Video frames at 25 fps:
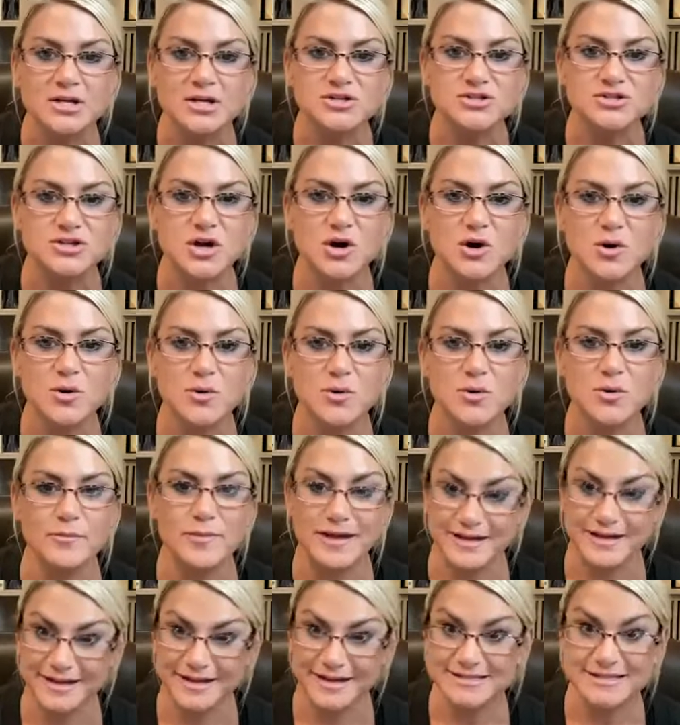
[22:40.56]
So
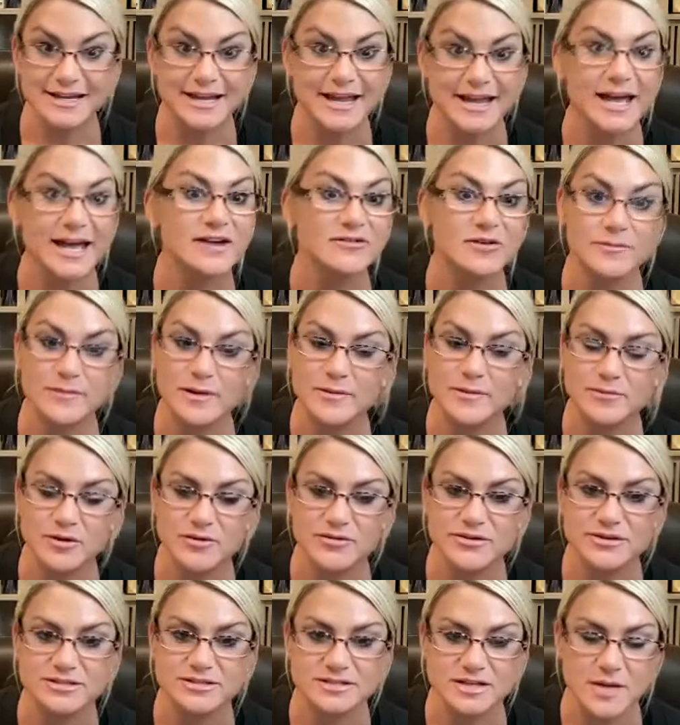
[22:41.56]
because, again, remember,
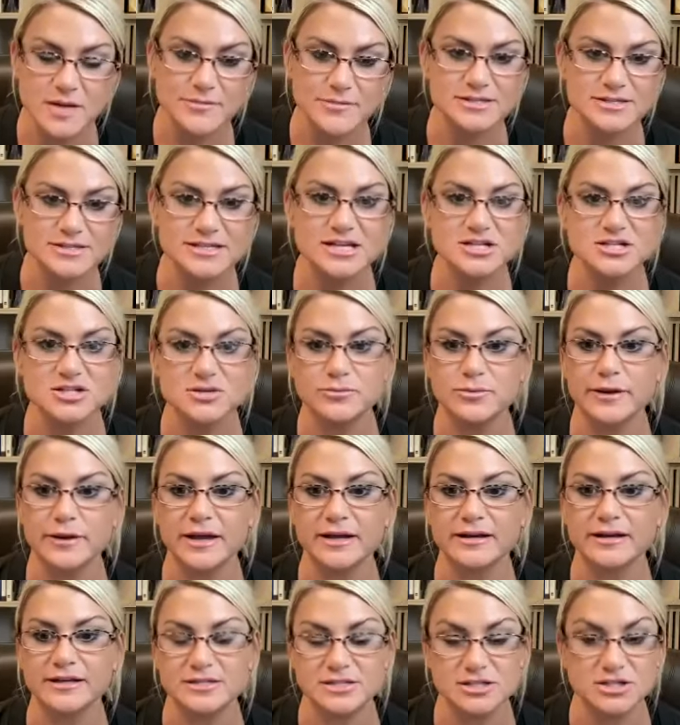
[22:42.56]
this compensation
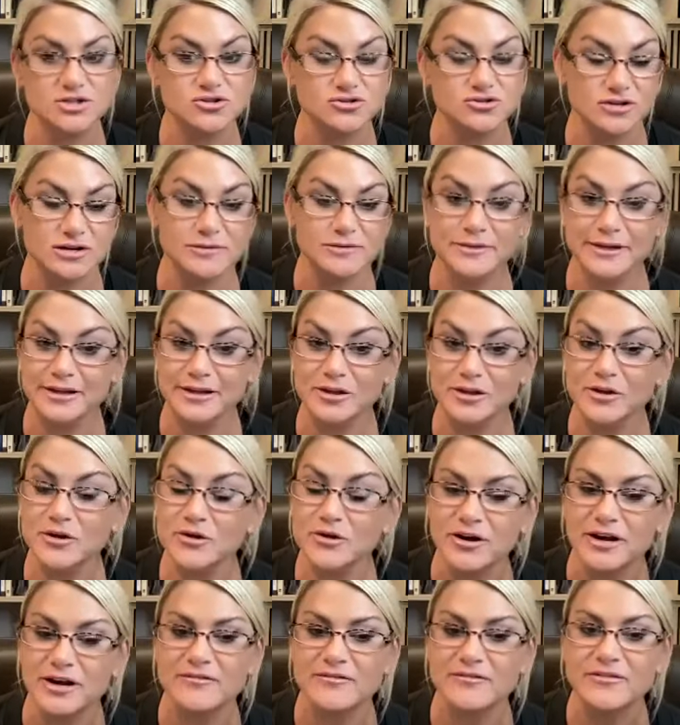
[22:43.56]
plan is extremely
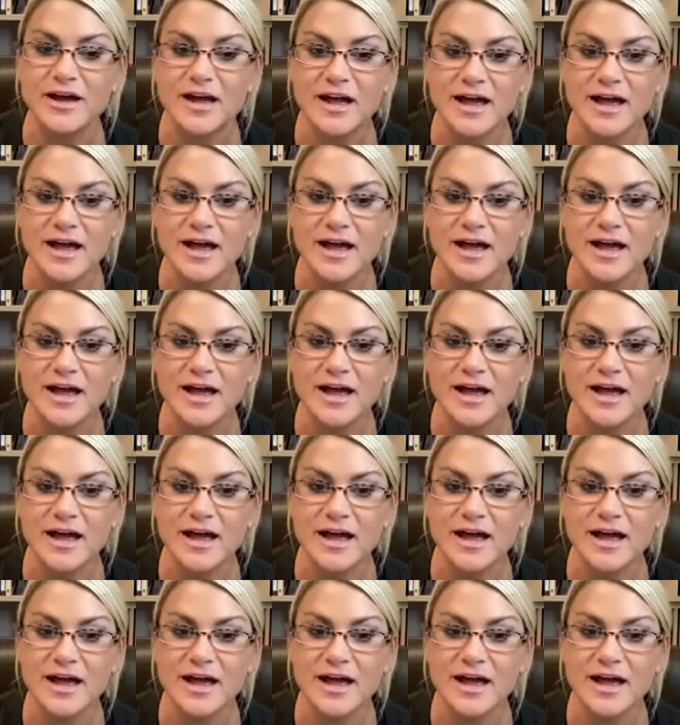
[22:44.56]
lucrative,